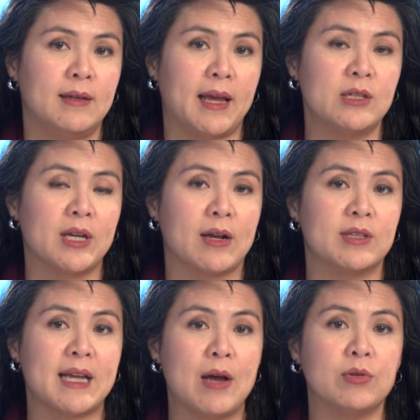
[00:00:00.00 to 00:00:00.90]
And check out
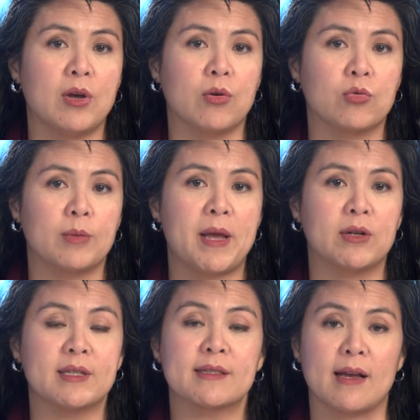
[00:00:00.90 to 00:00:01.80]
The Download, where the
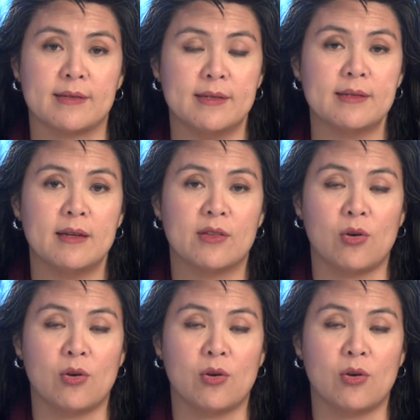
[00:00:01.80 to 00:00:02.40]
panel discusses